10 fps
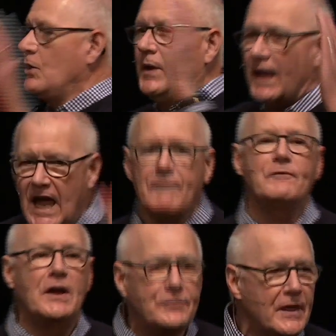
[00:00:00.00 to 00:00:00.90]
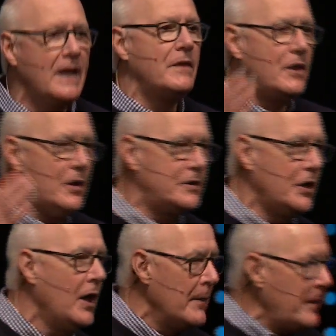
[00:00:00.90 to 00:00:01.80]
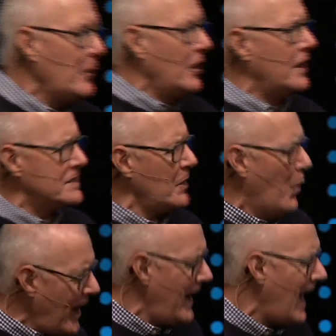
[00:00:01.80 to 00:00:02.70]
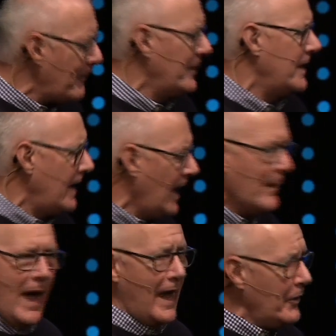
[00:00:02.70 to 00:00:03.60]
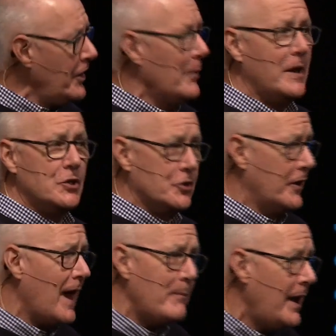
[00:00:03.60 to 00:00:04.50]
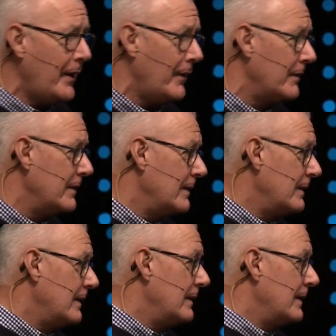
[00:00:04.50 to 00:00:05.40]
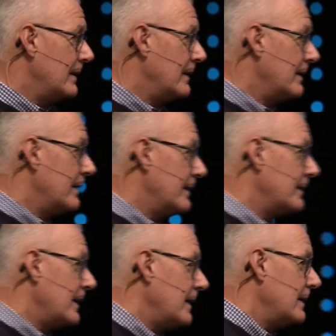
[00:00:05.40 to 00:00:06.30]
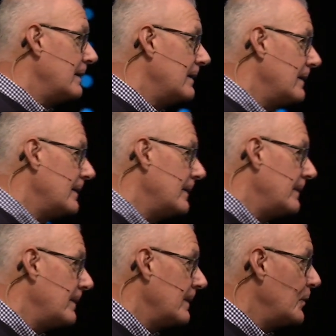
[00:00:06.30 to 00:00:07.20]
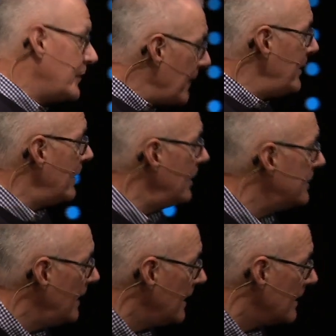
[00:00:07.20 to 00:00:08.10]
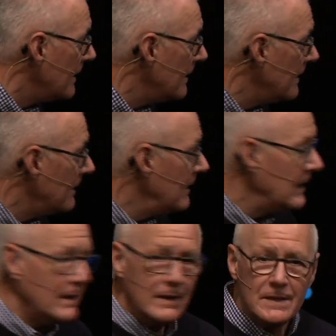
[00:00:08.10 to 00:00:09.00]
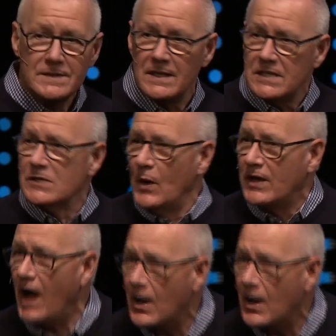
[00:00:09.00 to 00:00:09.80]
at doing everything that you do. People look and say, What happened to him? I don't know, but he sure got better. Okay. Would that be a good thing? Yes. See, this is what